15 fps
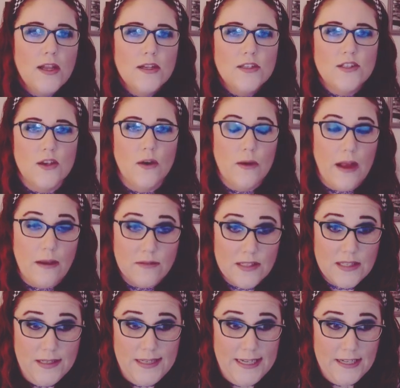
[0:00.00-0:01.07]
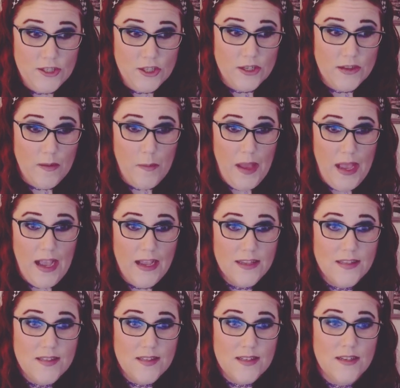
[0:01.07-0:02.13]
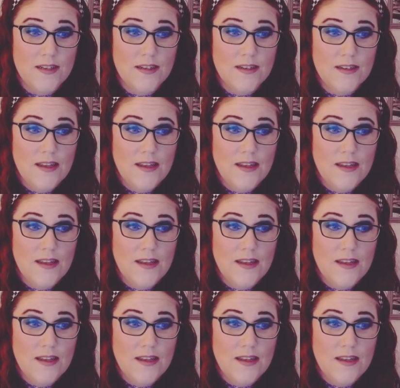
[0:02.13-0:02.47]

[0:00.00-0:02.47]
so when I was a teacher in the past,